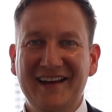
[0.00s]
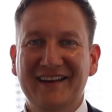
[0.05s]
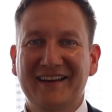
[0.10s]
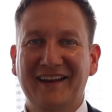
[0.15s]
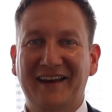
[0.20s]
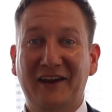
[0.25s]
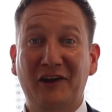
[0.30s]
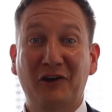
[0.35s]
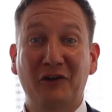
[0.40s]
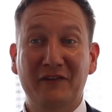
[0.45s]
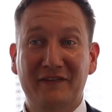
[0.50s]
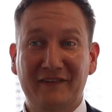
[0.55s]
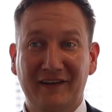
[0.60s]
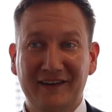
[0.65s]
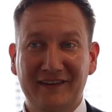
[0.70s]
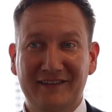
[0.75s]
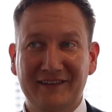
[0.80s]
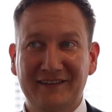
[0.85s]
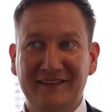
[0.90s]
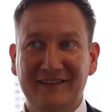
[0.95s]
like
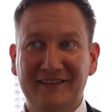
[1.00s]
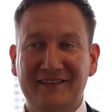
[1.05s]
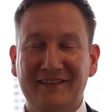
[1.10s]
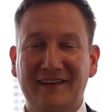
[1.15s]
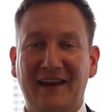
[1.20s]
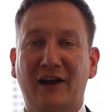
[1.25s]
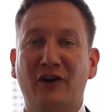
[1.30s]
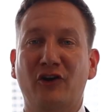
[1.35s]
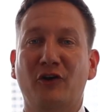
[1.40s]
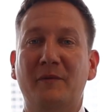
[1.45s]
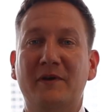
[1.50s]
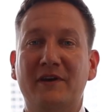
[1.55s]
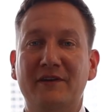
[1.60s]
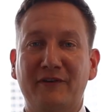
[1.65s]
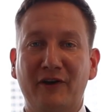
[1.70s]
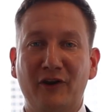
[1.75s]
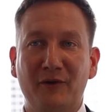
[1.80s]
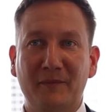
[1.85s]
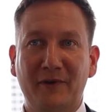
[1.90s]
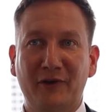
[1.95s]
consultants, economic
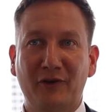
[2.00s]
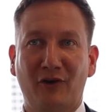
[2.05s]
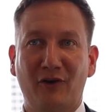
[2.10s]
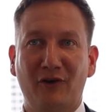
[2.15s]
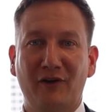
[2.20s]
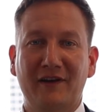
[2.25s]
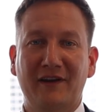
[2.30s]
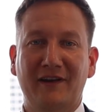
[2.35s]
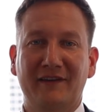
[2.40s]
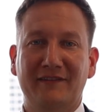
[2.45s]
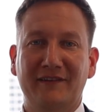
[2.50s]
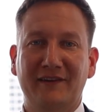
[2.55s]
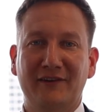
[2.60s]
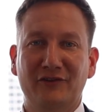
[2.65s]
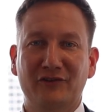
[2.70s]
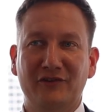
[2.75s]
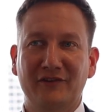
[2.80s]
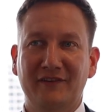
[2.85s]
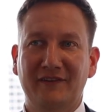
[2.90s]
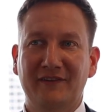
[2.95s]
development
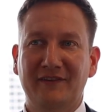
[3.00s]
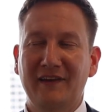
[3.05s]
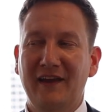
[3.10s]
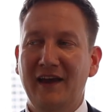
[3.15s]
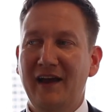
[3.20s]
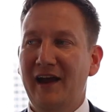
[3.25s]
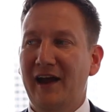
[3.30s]
organizations,